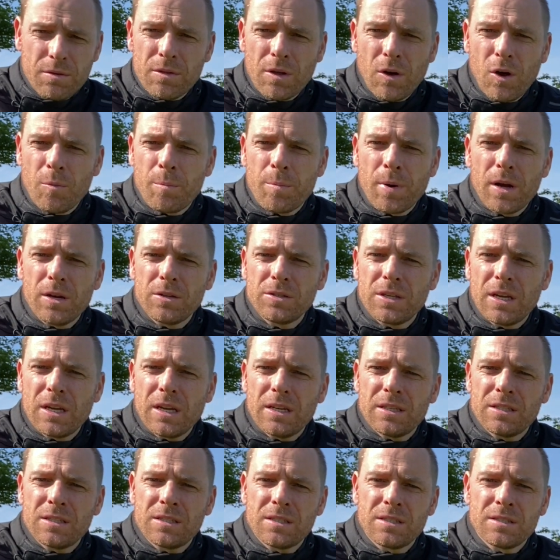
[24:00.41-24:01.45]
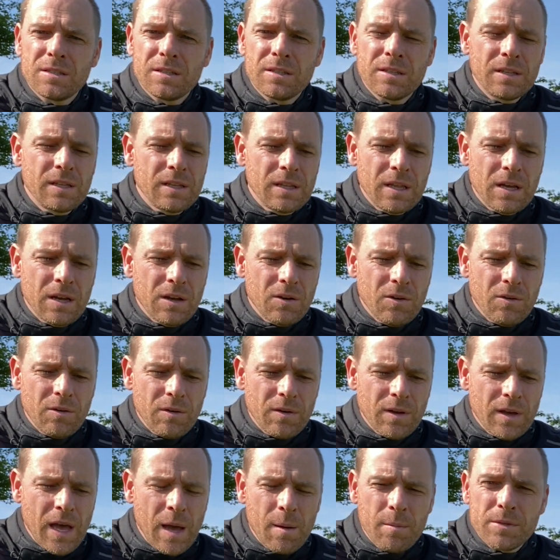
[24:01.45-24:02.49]
the whole process. You know,
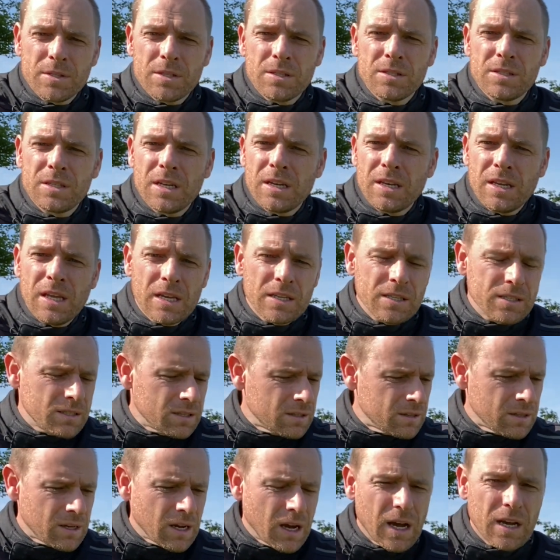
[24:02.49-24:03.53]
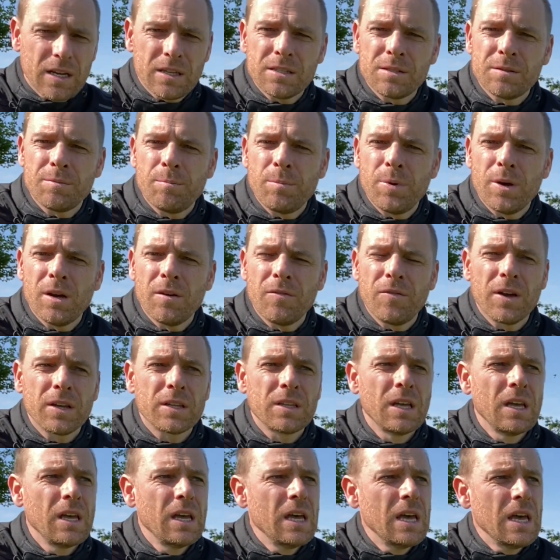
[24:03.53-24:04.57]
Amazon said, yes guys, perfect,
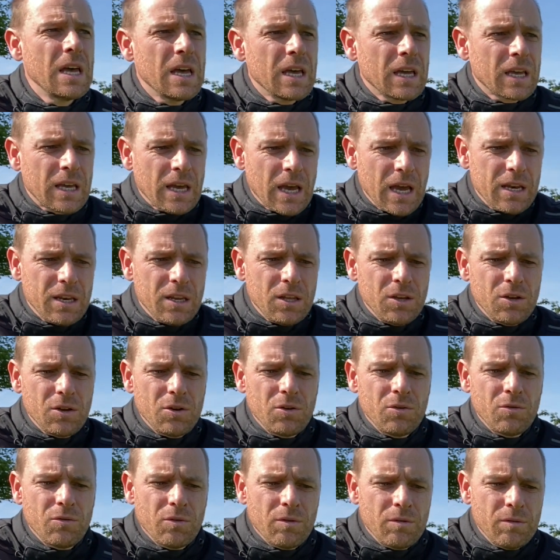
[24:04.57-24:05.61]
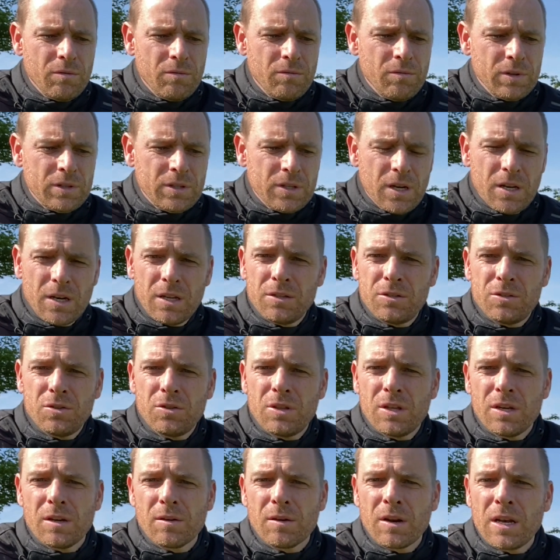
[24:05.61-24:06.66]
can you return it to
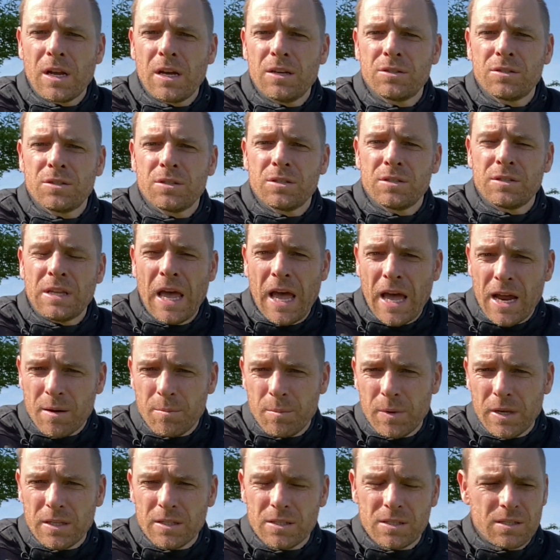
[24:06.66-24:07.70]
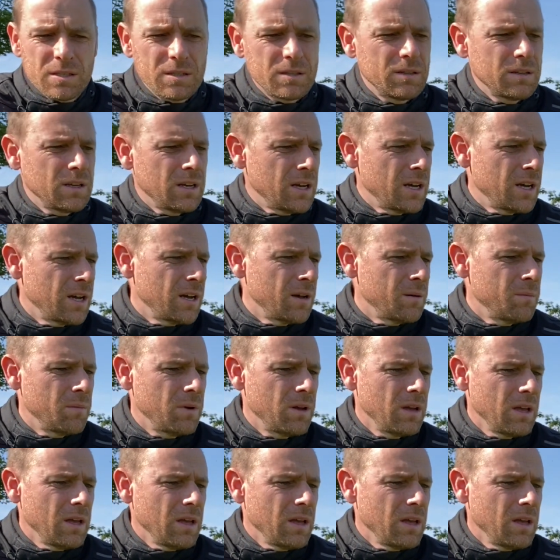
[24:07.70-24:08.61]
the closest Hermes? The